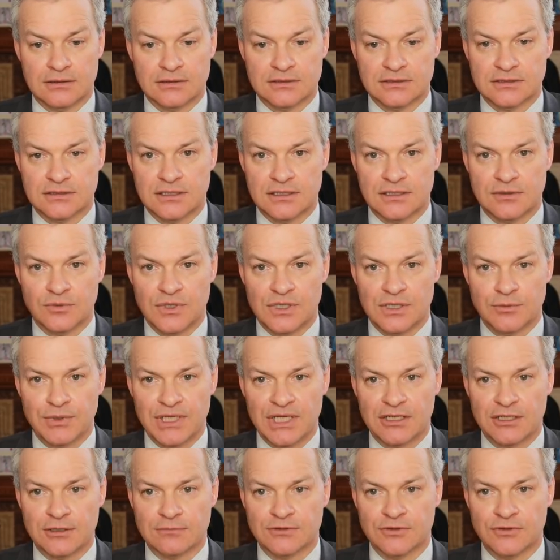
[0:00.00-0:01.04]
So where did we
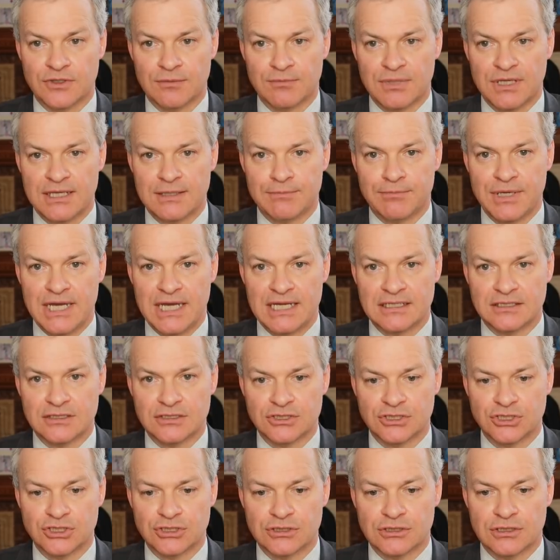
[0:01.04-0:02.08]
get up to? I played
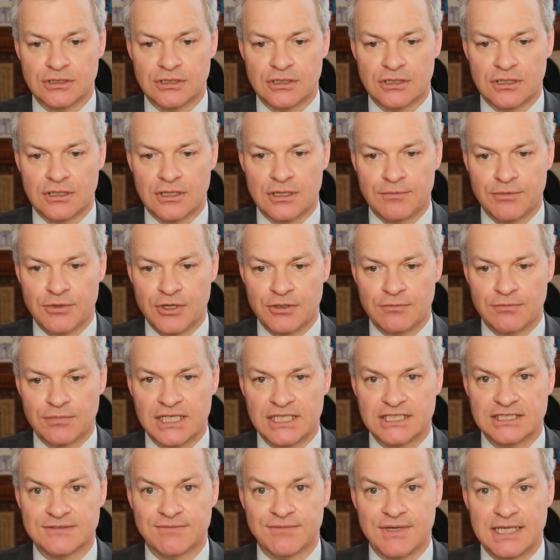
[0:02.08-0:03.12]
Benj. Opponent
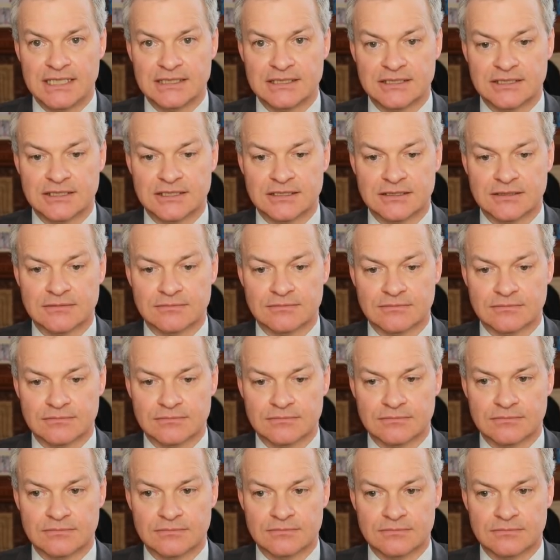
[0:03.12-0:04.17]
plays Fence.
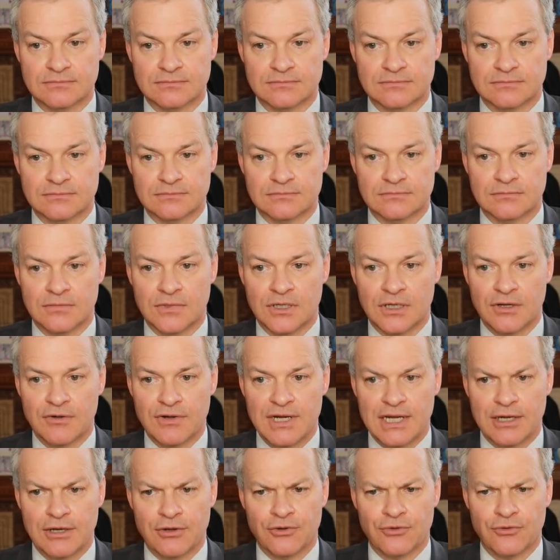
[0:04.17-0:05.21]

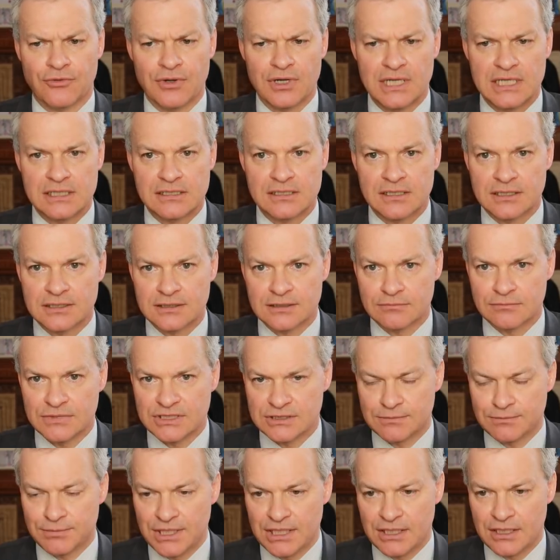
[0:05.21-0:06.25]
Myra. Great. I didn't
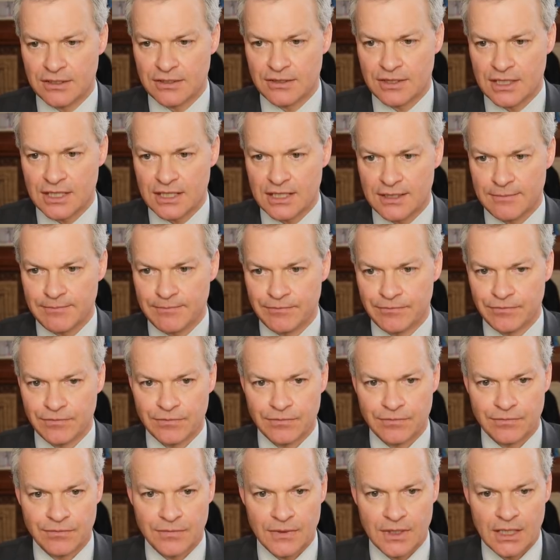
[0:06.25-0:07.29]
miss a bingo there.
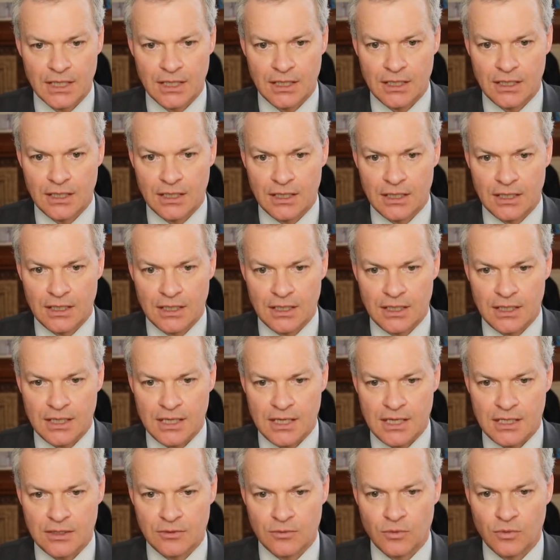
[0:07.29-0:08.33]

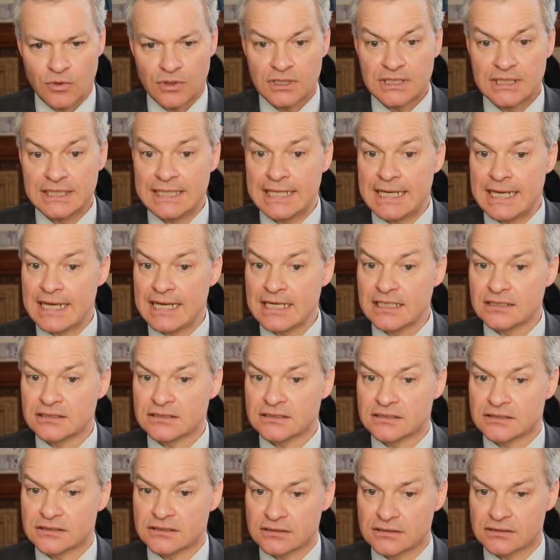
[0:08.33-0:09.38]
N1.
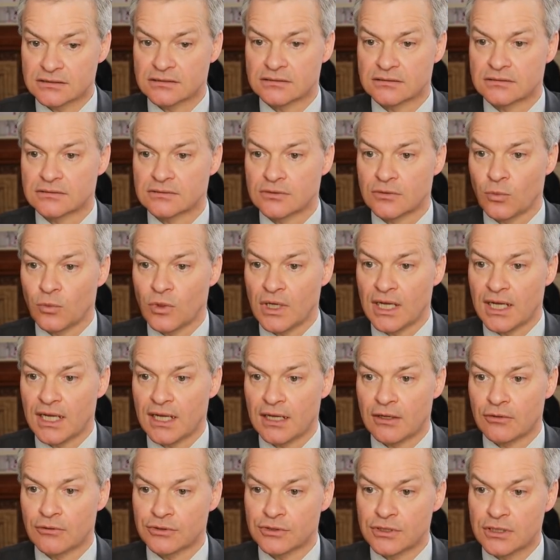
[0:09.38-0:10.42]
Yes.
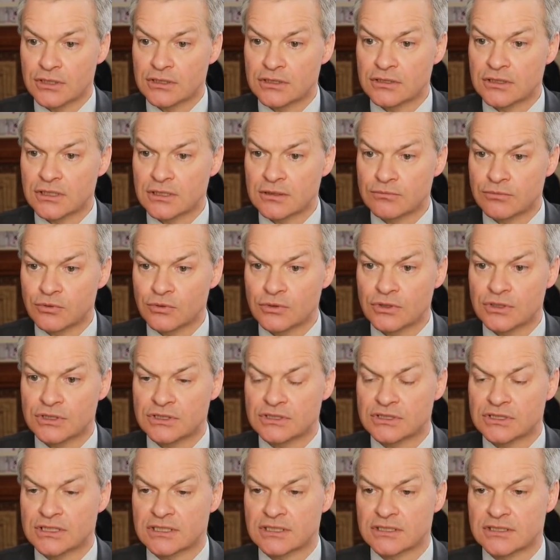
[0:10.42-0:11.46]
Wow. 39
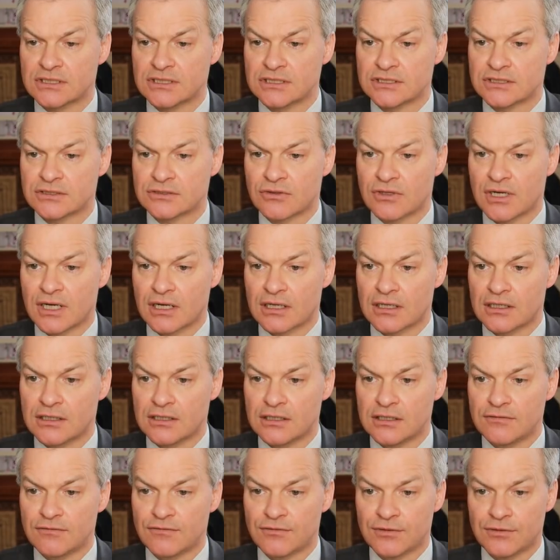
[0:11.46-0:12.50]
points and a decent rack
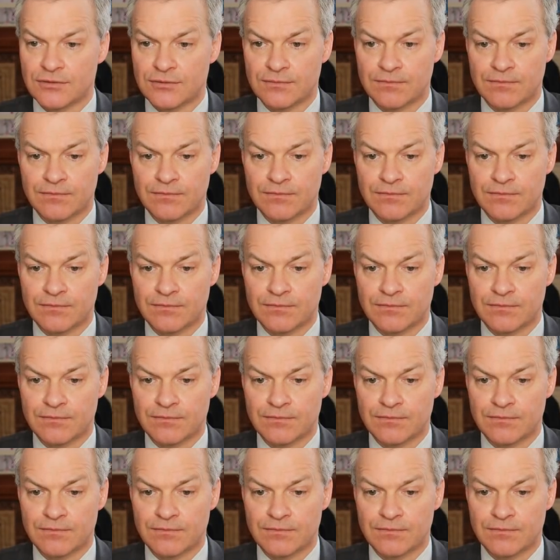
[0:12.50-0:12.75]
leave.